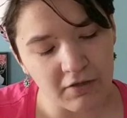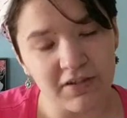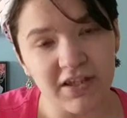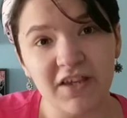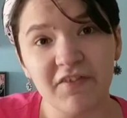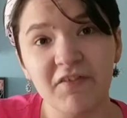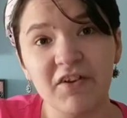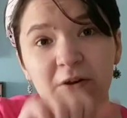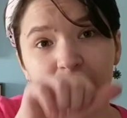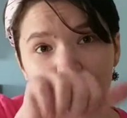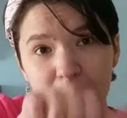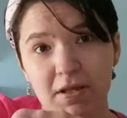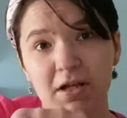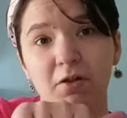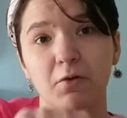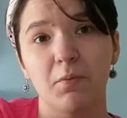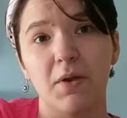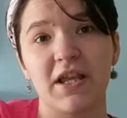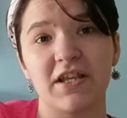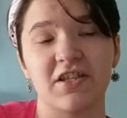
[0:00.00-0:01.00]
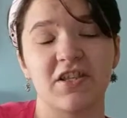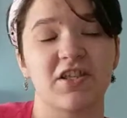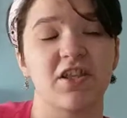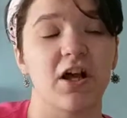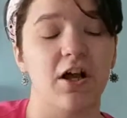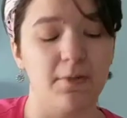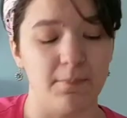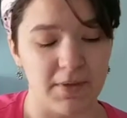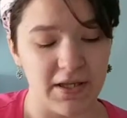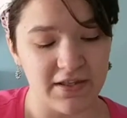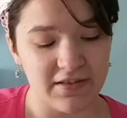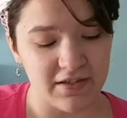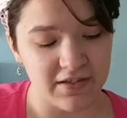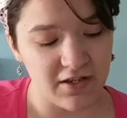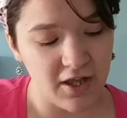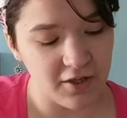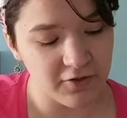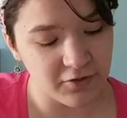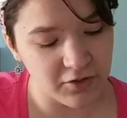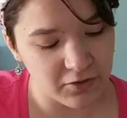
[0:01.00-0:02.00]
I'll give it a middle waist thumb. It's
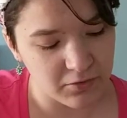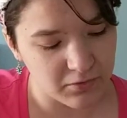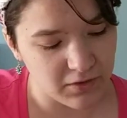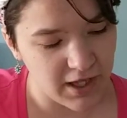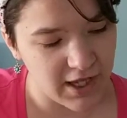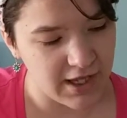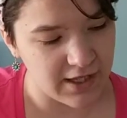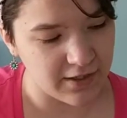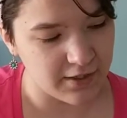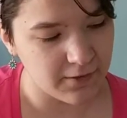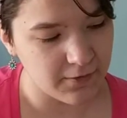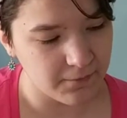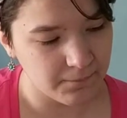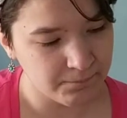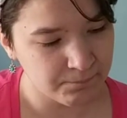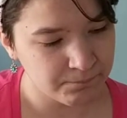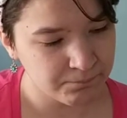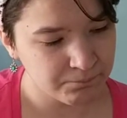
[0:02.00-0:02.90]
another, like,